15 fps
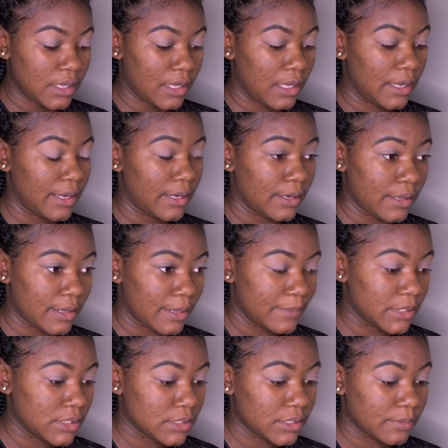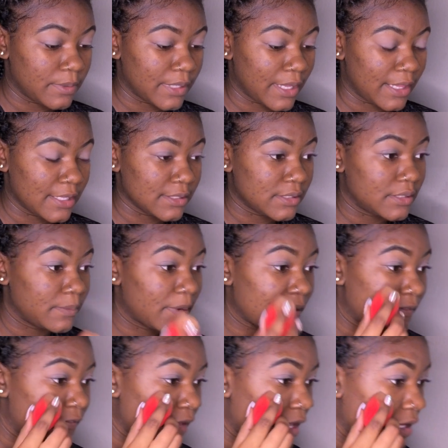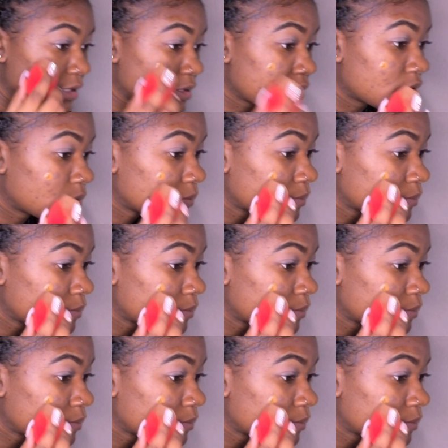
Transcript: And I'm gonna just apply this to my face.